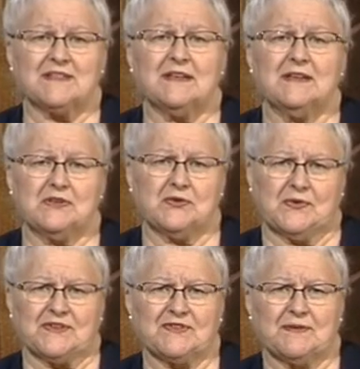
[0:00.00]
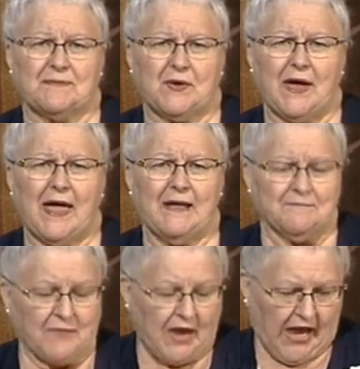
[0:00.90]
send it to us, okay?
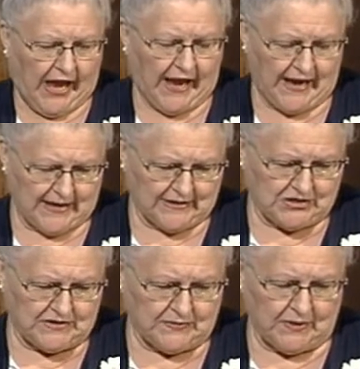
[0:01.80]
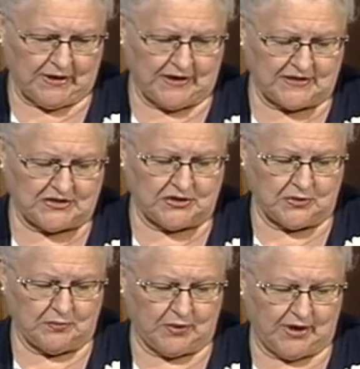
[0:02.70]
Uh, she's wanting us
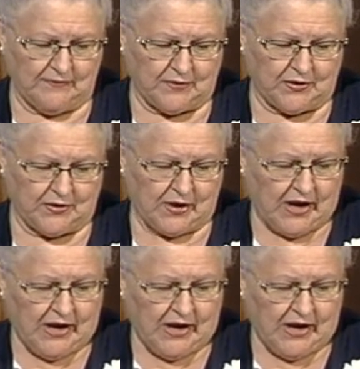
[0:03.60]
to pray for her